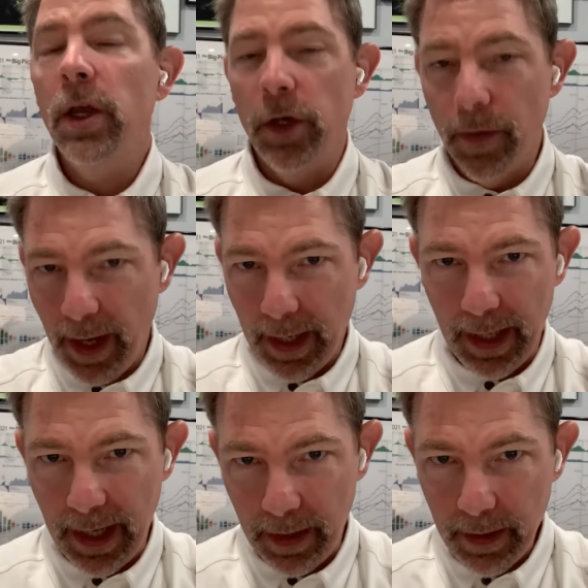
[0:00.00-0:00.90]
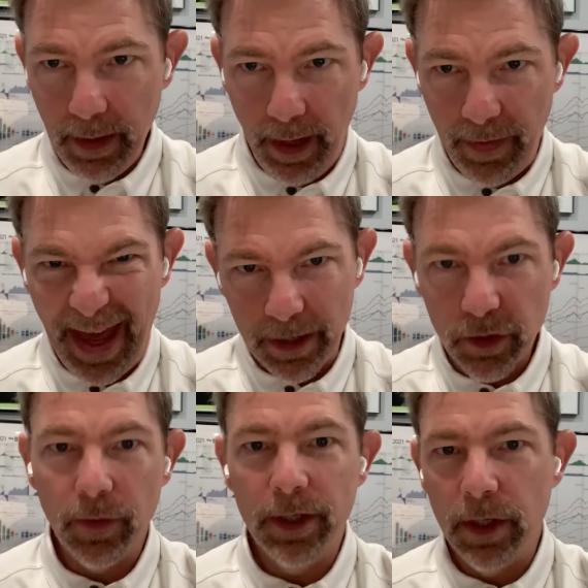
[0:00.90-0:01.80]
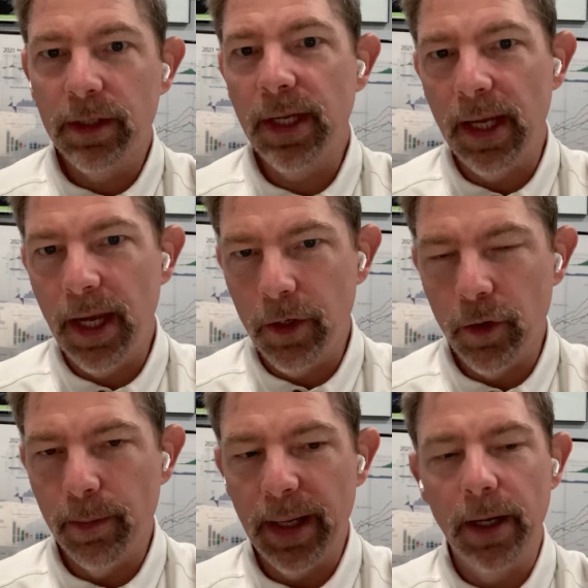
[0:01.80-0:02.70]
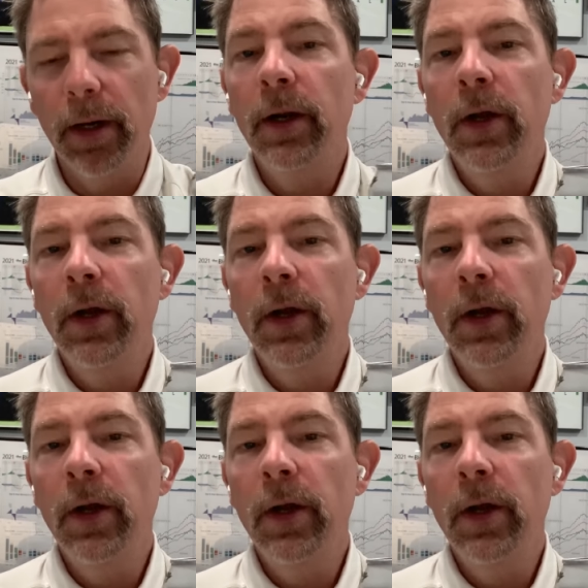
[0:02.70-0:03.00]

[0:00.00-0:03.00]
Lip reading: you're not going to get that astringency in your beer.